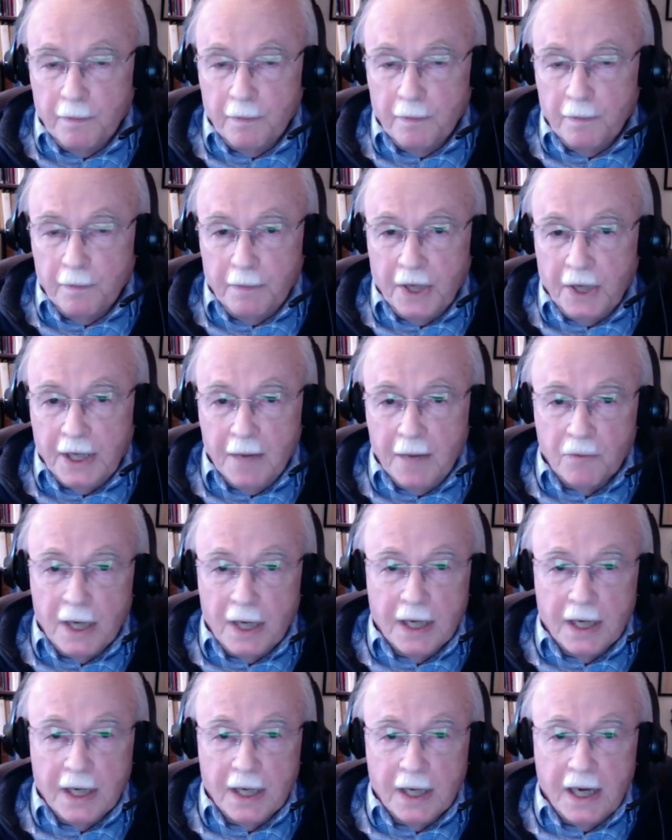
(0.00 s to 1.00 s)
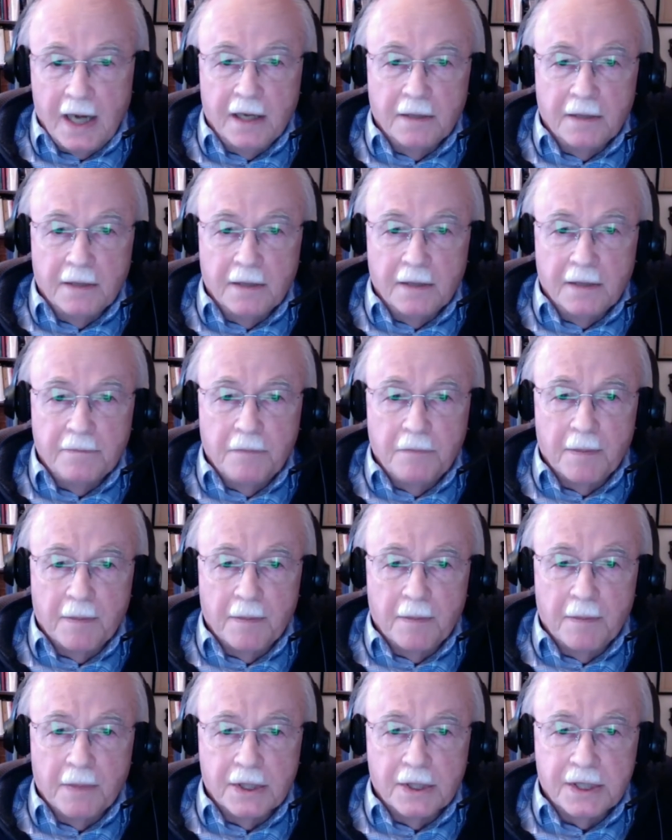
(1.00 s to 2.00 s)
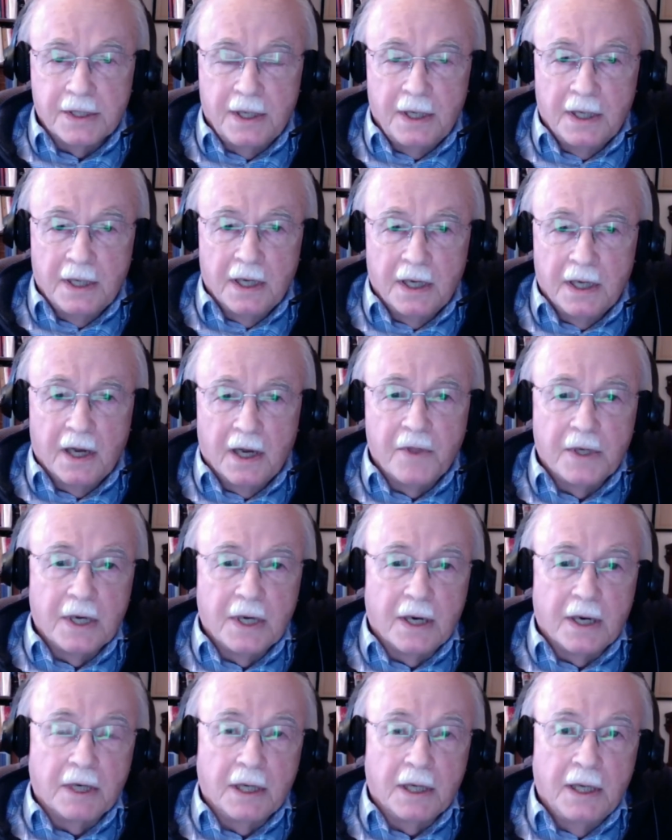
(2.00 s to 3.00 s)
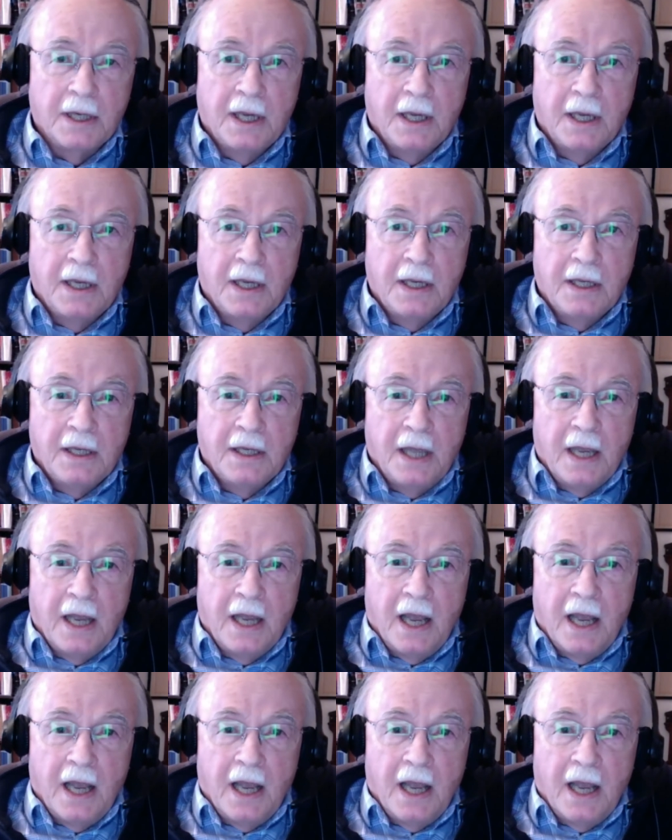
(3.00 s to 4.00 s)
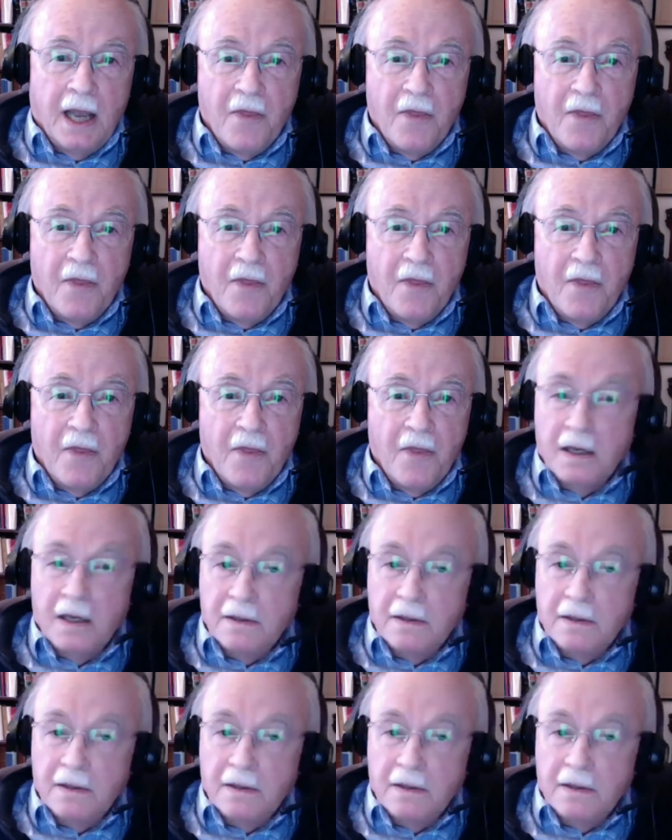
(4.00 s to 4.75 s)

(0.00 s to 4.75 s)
became renegade members of the Dawah. And they,